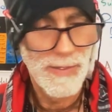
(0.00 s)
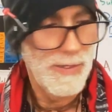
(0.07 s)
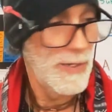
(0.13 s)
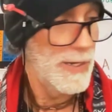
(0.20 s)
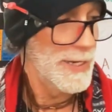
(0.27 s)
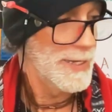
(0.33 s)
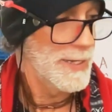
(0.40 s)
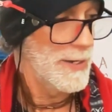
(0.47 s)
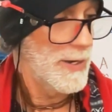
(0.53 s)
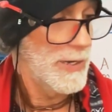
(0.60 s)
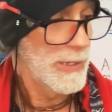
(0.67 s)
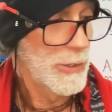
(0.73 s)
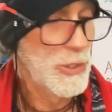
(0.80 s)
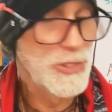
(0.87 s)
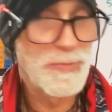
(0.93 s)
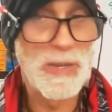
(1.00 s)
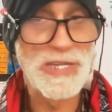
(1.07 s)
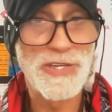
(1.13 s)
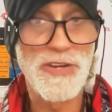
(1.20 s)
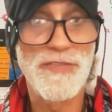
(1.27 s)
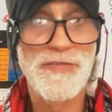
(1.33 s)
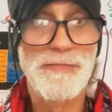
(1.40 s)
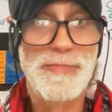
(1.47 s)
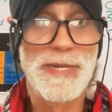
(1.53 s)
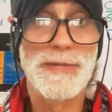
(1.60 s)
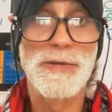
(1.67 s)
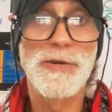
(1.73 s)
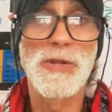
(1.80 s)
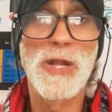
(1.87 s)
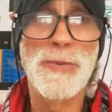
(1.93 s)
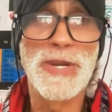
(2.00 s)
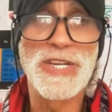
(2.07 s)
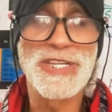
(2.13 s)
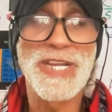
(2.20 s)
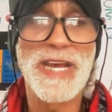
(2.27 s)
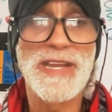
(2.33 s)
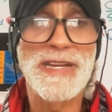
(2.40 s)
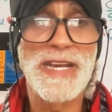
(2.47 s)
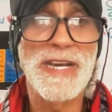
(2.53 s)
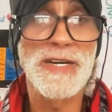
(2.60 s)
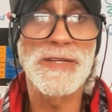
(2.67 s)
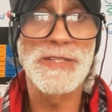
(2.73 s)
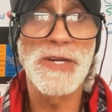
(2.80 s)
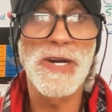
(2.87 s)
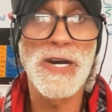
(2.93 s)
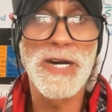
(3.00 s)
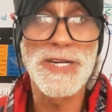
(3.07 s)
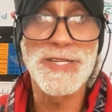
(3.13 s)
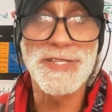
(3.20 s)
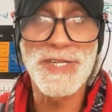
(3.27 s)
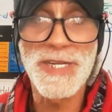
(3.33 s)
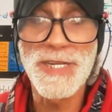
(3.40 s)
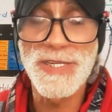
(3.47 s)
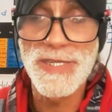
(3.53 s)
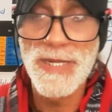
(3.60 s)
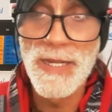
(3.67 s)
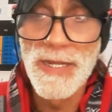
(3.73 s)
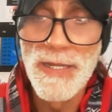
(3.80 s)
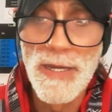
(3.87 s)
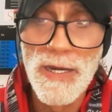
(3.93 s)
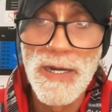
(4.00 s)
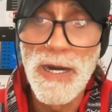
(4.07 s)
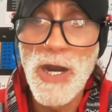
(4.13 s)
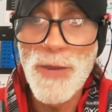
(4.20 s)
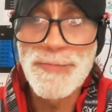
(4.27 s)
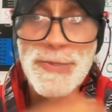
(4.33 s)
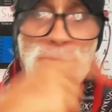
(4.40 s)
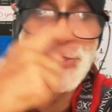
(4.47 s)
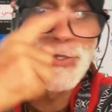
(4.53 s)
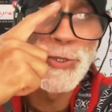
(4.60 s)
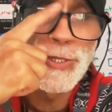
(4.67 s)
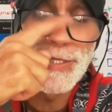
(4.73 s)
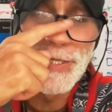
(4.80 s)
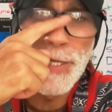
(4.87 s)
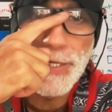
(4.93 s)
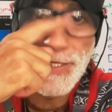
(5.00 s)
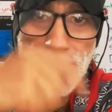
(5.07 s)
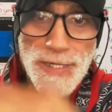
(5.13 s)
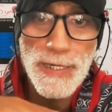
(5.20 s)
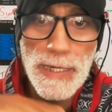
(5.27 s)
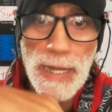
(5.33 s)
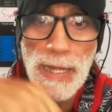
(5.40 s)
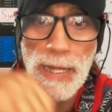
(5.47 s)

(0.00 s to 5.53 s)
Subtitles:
I lose myself. But all I want to say now, guys, is I hope you enjoyed this.